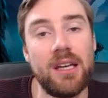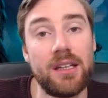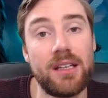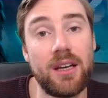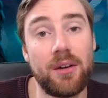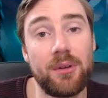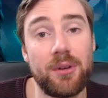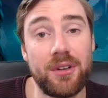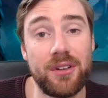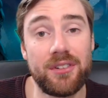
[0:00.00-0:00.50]

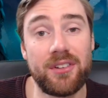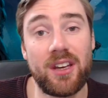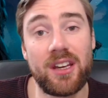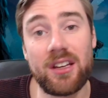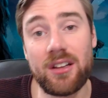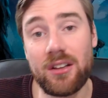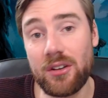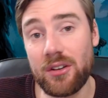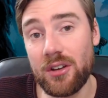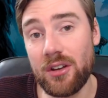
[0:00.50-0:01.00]
Now we're going to take
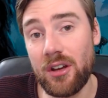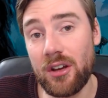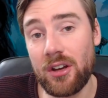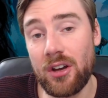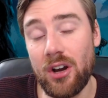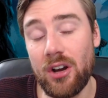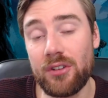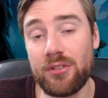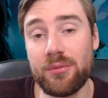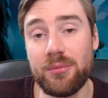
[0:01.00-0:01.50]
a look at a
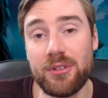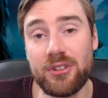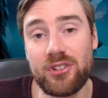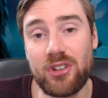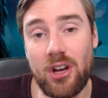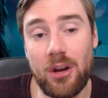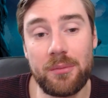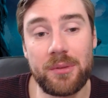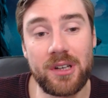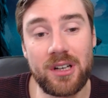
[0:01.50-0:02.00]
card from the
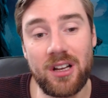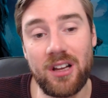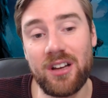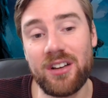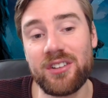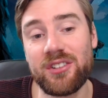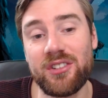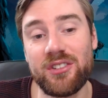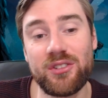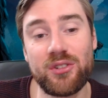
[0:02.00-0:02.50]
Shaman
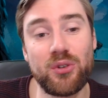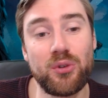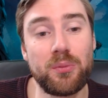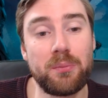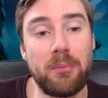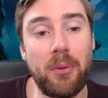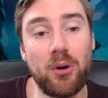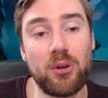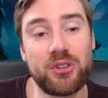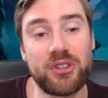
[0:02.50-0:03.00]
class. It's called
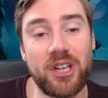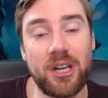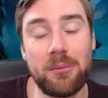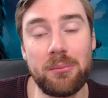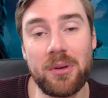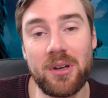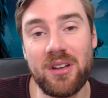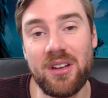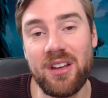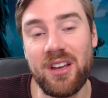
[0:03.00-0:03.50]
Bog
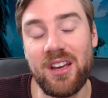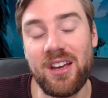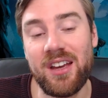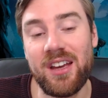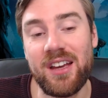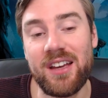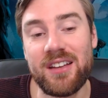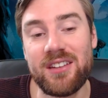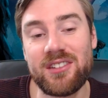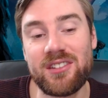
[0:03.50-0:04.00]
Shaper.
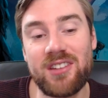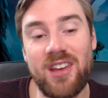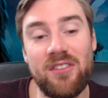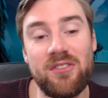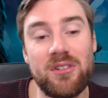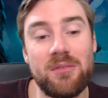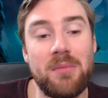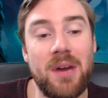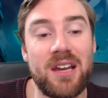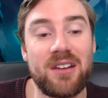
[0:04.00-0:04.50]

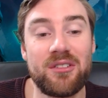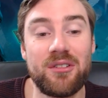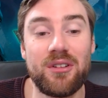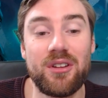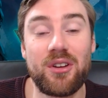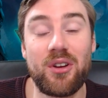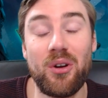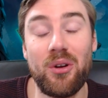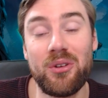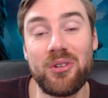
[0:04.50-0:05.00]
7 mana
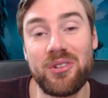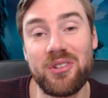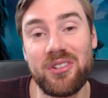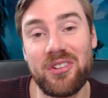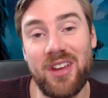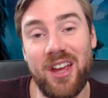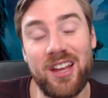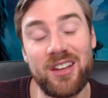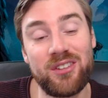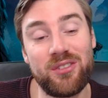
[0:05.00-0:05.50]
it costs.
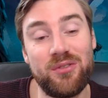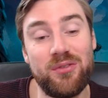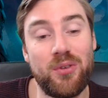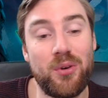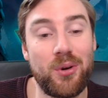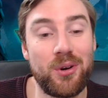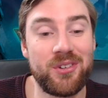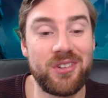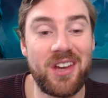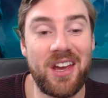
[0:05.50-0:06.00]
It has
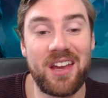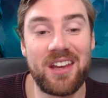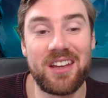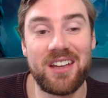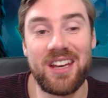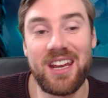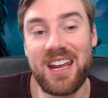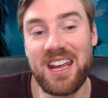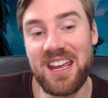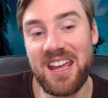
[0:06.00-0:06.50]
4 attack
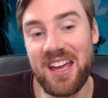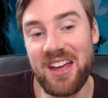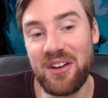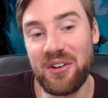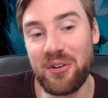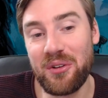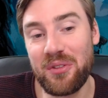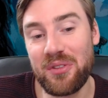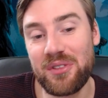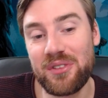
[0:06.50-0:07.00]
and 8
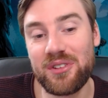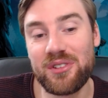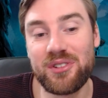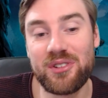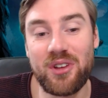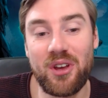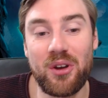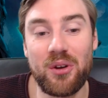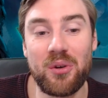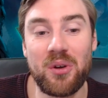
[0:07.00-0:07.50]
health.
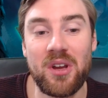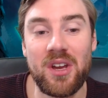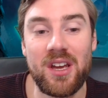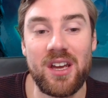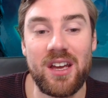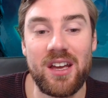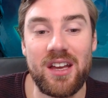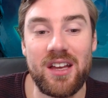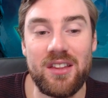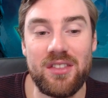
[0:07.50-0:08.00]
So
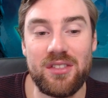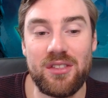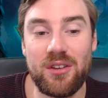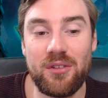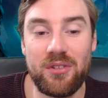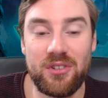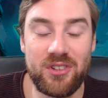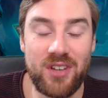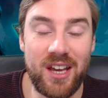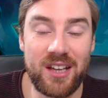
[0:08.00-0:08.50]
the
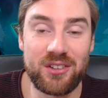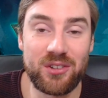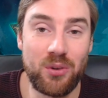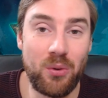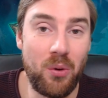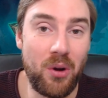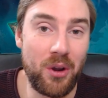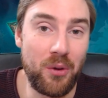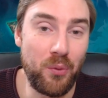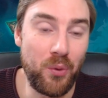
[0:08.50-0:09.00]
attack's
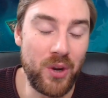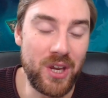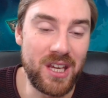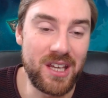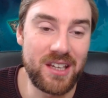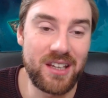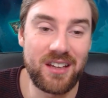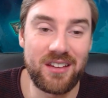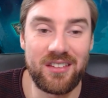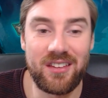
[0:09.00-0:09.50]
quite
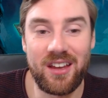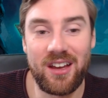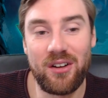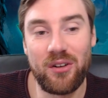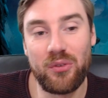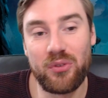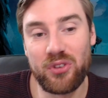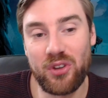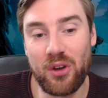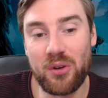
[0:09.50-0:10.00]
weak. The health's